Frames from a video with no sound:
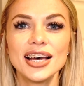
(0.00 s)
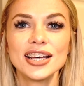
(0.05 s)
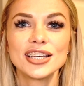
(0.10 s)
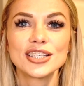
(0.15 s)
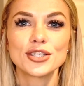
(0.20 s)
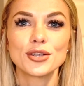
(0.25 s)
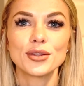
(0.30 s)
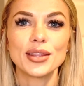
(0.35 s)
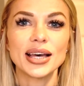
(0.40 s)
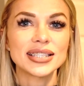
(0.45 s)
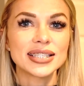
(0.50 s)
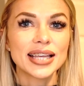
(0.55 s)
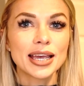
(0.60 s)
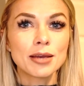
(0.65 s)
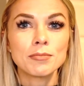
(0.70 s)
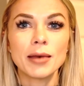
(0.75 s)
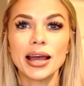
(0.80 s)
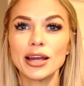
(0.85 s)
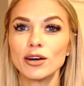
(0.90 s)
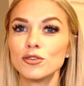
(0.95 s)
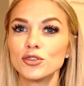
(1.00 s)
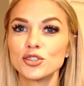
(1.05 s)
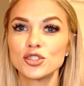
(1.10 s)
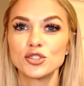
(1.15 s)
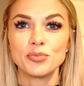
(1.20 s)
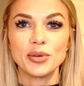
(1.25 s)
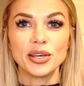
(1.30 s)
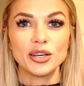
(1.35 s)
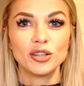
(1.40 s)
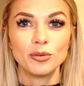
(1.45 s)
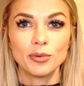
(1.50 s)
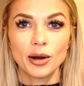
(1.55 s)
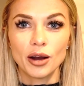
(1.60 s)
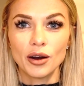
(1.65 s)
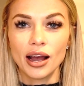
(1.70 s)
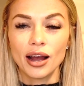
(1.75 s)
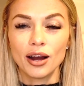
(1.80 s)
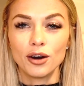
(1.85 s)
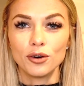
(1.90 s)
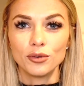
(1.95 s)
So that's like my whole spiel about
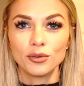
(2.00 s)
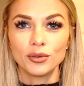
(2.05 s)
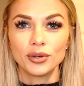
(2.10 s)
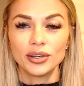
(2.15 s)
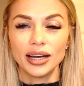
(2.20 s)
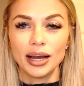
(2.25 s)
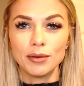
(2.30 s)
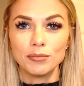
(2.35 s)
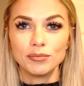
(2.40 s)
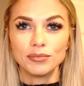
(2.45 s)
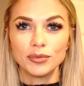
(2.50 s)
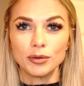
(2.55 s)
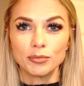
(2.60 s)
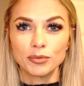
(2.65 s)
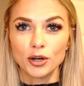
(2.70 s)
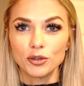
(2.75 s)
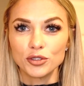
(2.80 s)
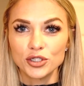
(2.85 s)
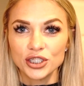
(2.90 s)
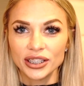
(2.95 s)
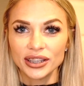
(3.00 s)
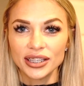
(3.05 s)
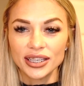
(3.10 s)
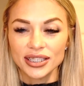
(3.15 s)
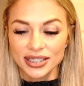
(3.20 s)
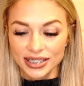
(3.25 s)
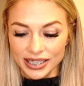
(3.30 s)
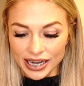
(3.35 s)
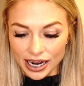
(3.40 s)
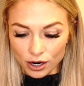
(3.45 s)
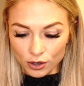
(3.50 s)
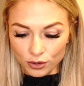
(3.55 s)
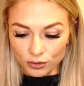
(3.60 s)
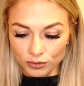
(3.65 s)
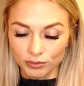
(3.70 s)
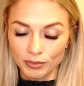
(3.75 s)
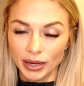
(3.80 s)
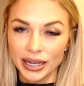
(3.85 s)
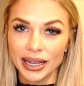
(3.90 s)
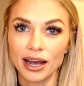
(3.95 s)
how I'm approaching this
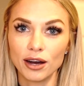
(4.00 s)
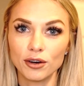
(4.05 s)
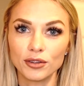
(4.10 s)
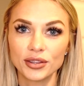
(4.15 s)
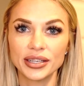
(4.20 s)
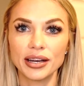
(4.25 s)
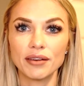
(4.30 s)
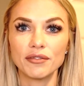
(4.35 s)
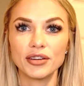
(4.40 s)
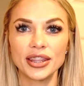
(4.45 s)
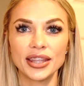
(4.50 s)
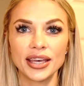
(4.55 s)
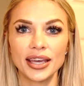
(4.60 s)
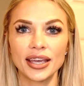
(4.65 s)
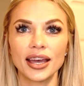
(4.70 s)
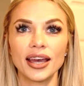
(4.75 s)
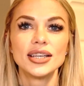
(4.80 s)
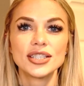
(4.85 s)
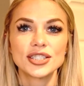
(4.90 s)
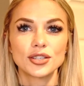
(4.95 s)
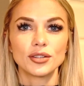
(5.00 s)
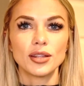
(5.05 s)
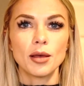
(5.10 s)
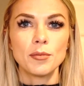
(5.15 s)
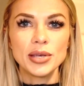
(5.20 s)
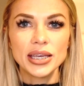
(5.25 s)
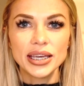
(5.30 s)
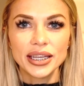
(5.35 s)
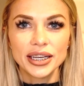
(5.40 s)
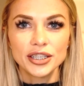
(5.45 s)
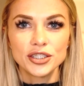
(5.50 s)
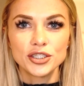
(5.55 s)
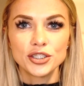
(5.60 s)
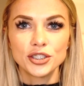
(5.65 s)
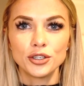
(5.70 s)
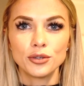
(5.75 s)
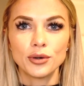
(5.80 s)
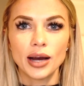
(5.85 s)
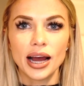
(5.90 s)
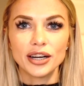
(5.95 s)
now, my health and everything. So let me get
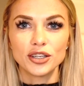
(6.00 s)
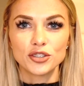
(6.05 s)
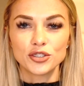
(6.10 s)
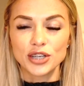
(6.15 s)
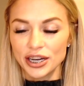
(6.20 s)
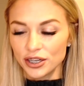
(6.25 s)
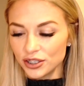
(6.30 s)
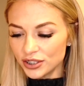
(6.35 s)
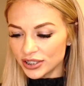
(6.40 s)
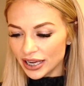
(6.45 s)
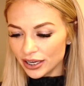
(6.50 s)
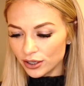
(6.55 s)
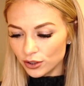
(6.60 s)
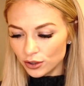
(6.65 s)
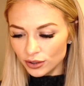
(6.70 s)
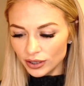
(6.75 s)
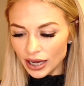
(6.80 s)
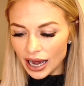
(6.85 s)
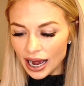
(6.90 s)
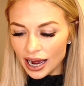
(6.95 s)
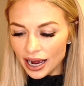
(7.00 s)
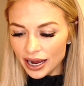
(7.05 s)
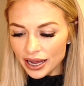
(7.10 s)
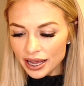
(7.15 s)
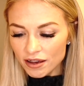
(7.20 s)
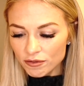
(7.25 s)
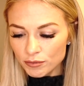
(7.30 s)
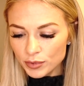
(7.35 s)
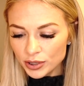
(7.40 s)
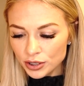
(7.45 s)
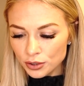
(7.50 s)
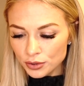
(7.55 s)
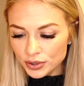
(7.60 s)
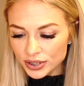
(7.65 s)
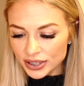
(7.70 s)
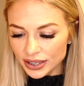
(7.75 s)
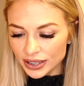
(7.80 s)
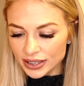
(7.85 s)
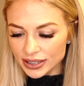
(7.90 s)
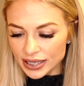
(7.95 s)
into how to track your cycle. I have been
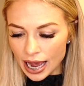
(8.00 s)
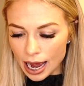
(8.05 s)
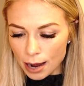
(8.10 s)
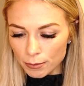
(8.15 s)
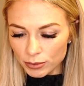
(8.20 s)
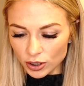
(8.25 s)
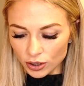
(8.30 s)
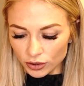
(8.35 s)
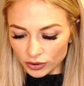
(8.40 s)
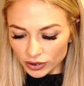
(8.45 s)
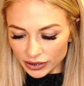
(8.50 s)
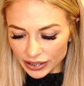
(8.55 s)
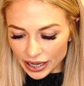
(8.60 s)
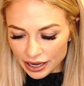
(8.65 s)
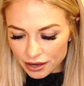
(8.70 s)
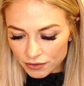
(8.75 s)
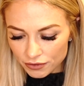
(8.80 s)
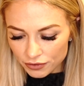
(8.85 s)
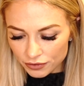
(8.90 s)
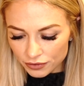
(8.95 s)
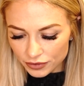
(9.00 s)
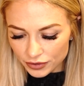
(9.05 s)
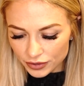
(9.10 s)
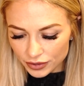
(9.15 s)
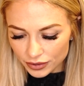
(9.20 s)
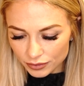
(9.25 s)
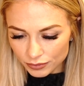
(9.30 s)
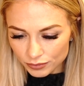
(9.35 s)
using this app called Life,